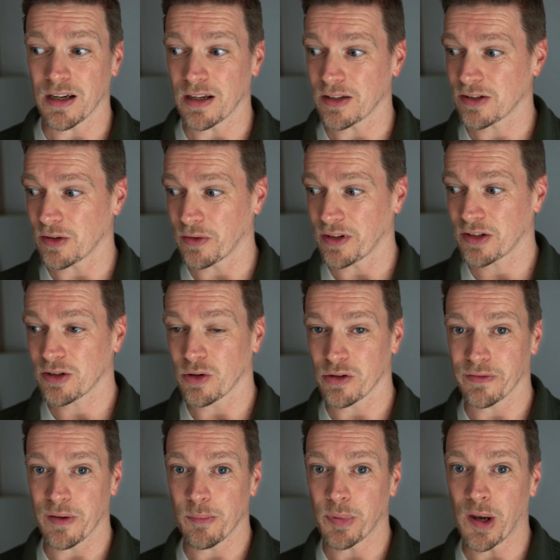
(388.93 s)
So this sort
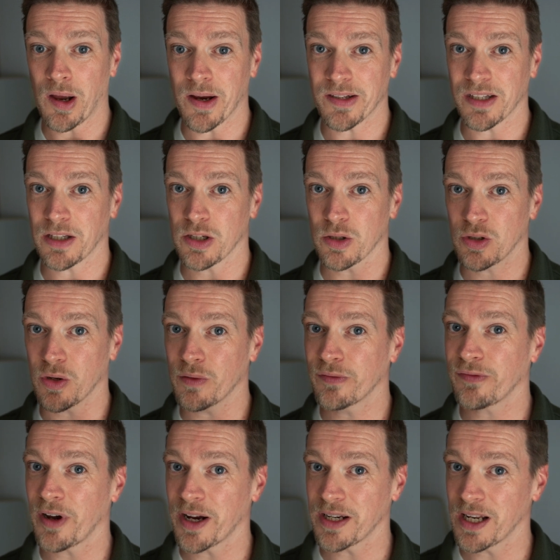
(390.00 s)
of implies that you don't
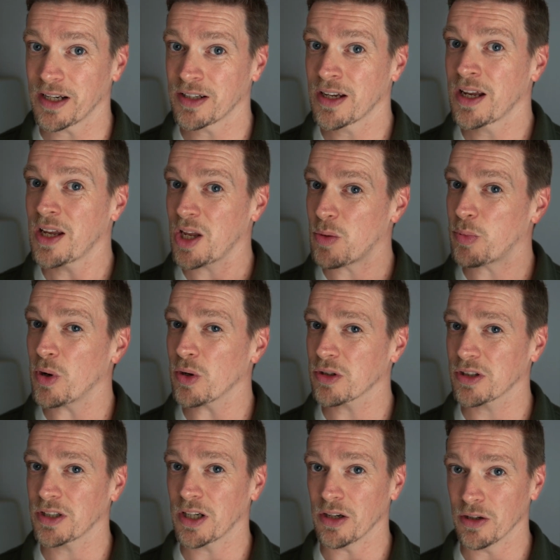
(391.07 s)
find it
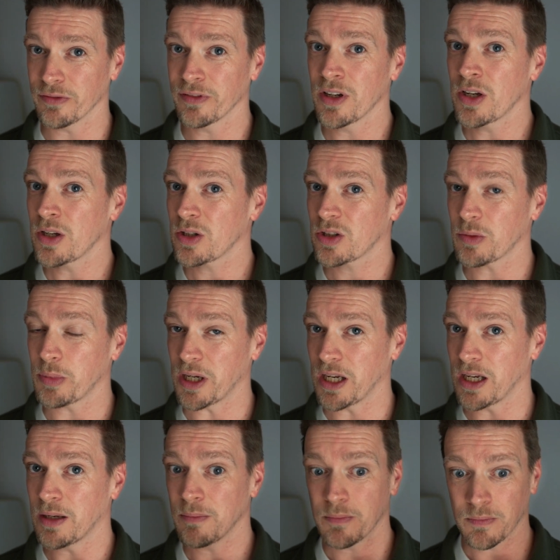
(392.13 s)
important enough to
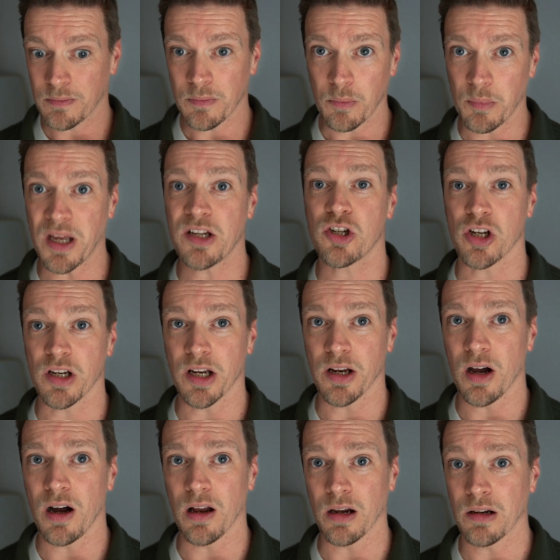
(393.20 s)
be mentioned at
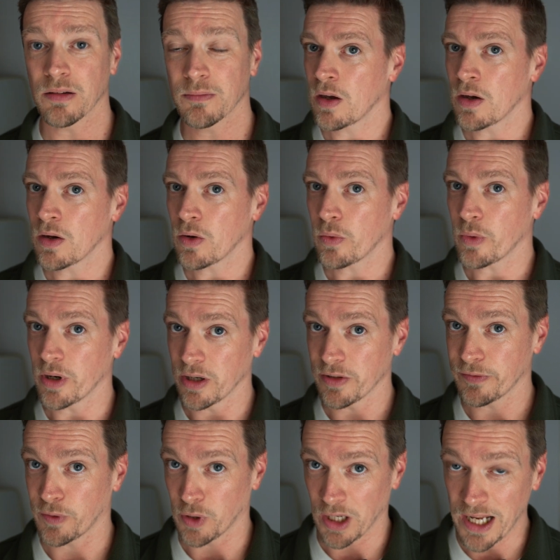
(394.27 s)
all. Whereas
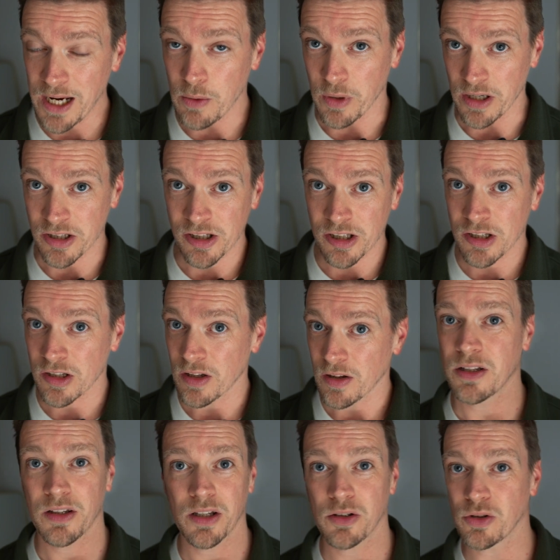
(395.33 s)
for linguists,
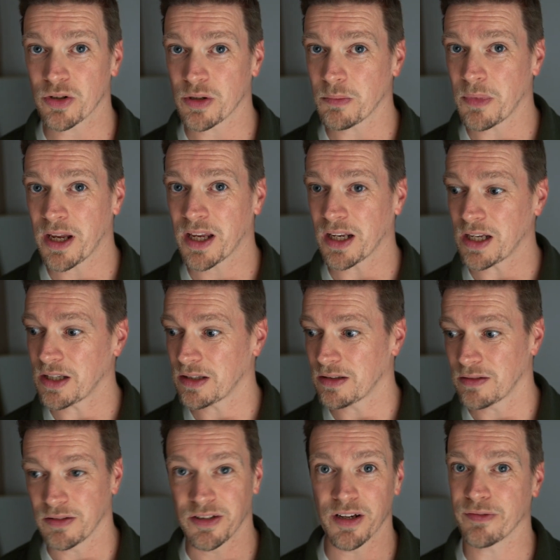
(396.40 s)
it doesn't make any
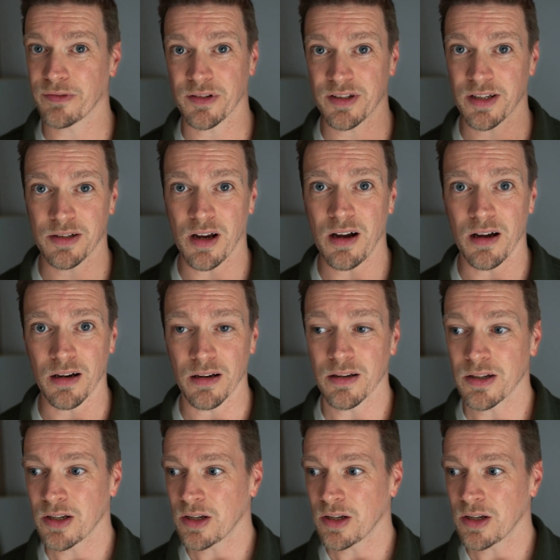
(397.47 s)
difference at all.